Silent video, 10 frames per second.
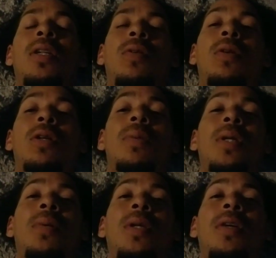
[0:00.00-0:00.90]
The Qualcomm
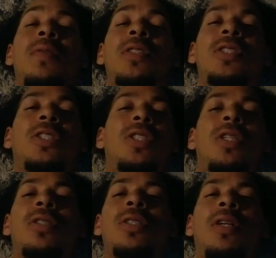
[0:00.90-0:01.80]
that we have is just
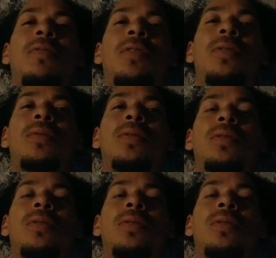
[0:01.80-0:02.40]
like your cell phone.